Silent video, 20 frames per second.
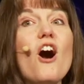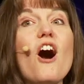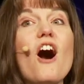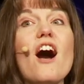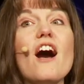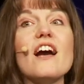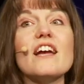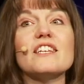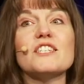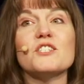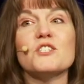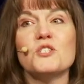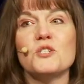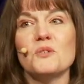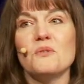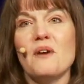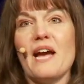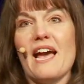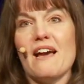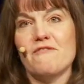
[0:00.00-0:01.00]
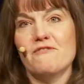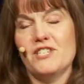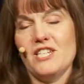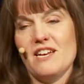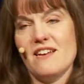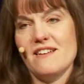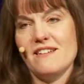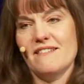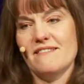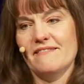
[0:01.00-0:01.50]
ought to have
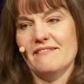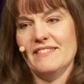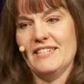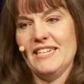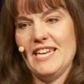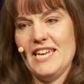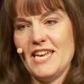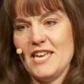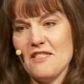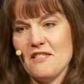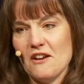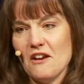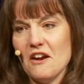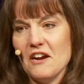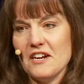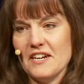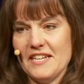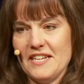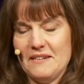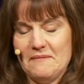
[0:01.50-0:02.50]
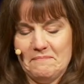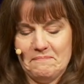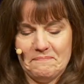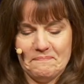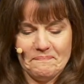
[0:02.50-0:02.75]
done in the garden?